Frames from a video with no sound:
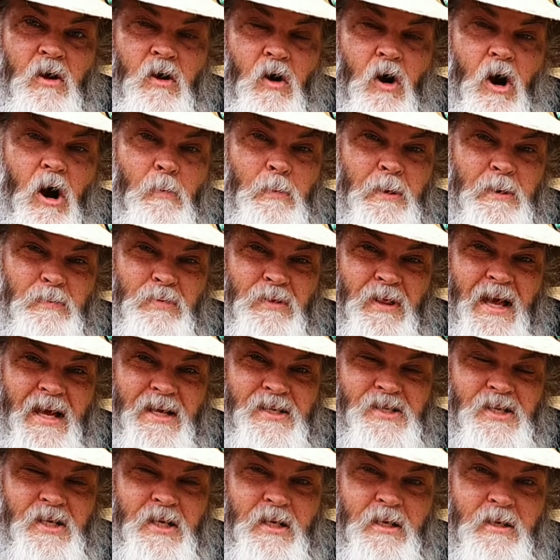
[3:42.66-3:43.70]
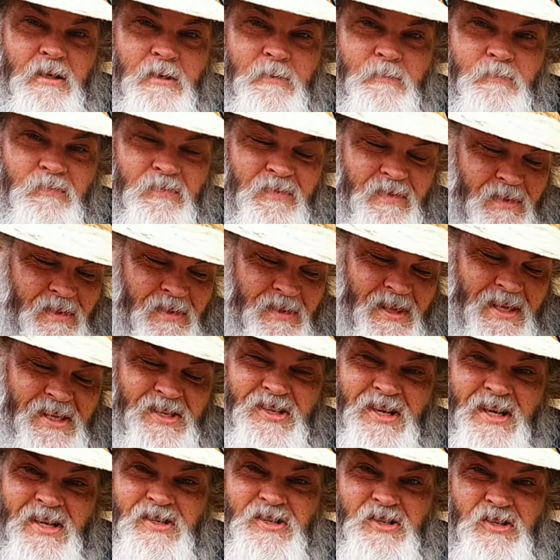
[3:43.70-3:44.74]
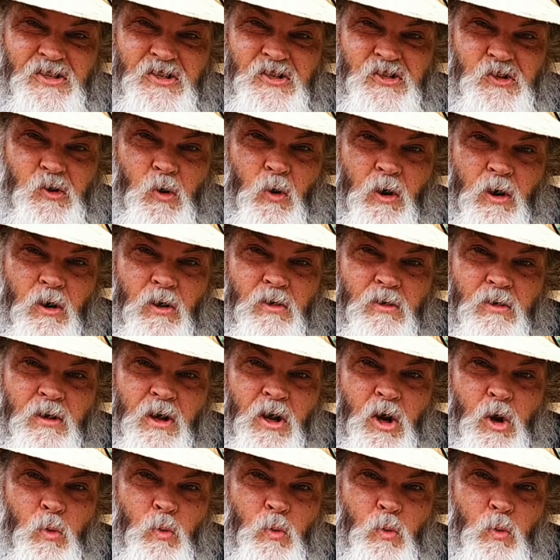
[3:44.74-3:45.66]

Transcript: I'll be planting this into the soil